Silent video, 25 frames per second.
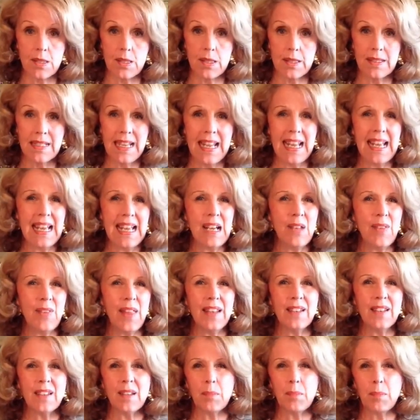Now, that
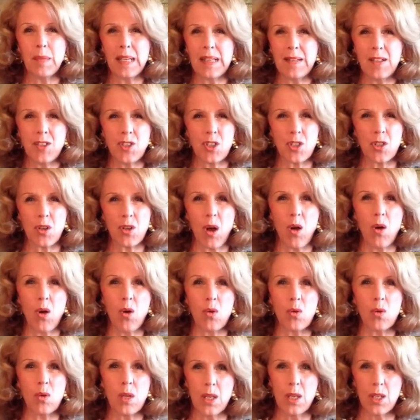doesn't mean that you're
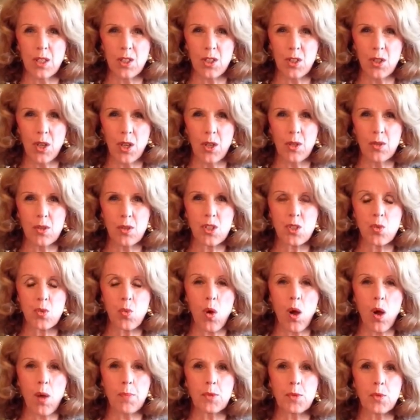all, you know,
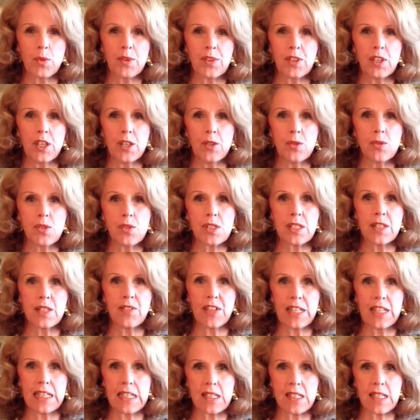swamped with ghosts and
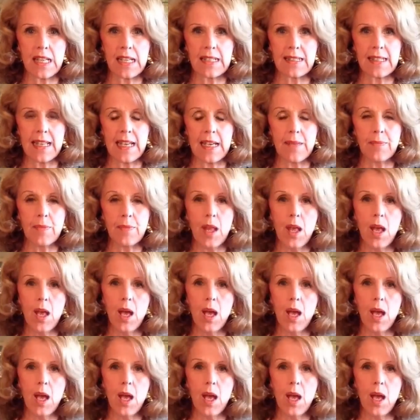things like that.